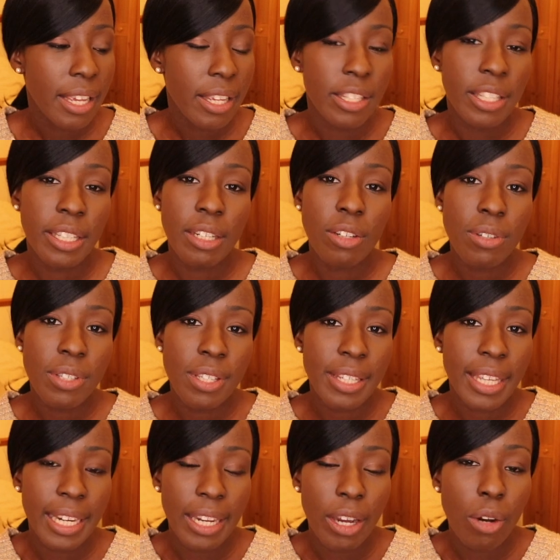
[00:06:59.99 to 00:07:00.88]
You can
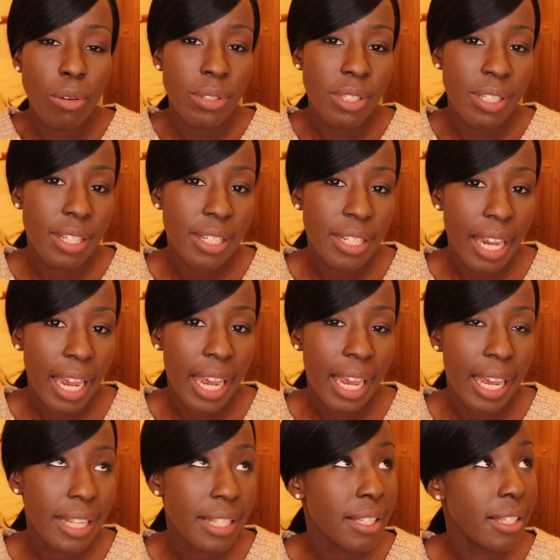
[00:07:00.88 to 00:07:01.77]
also get it altered
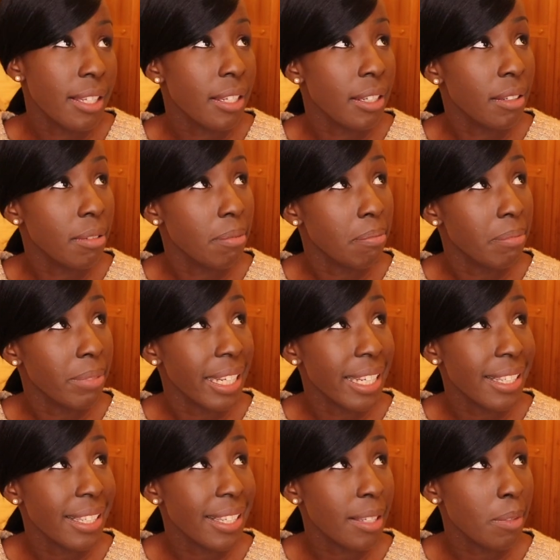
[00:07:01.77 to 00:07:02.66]
at
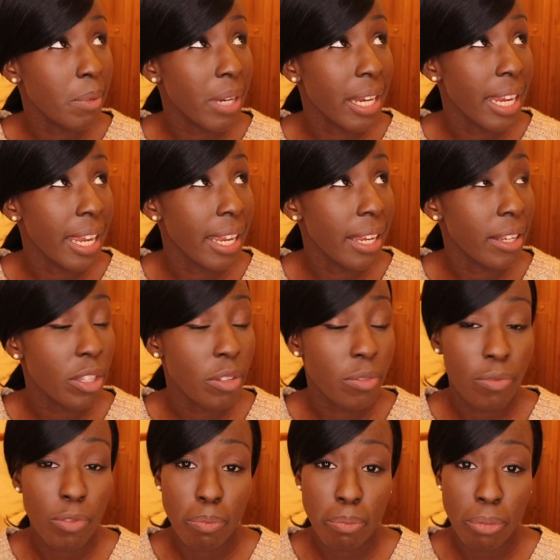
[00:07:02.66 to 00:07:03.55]
places where
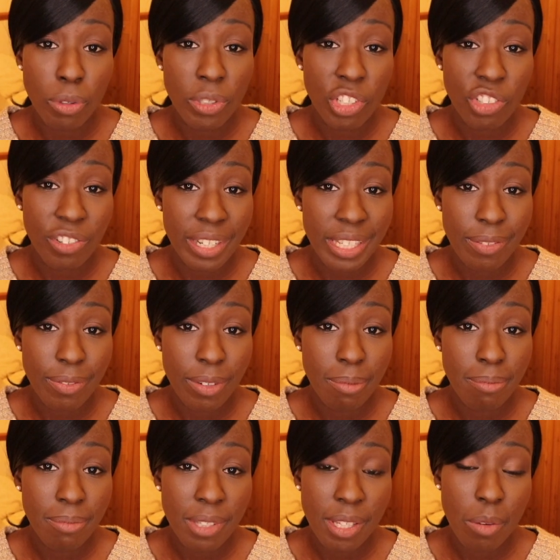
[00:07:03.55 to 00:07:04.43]
you've bought the dress
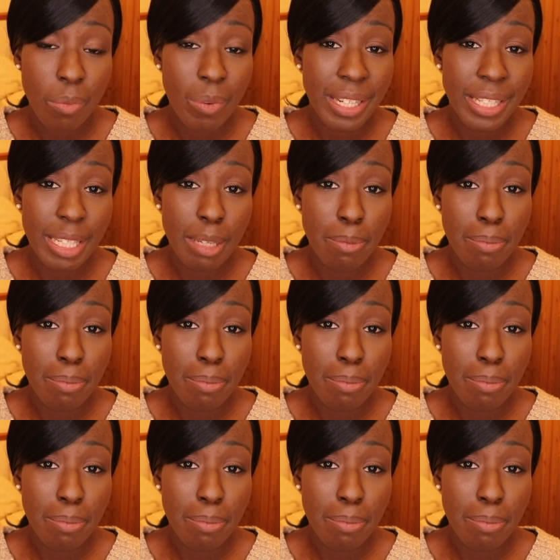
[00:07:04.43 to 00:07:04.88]
from. So Wed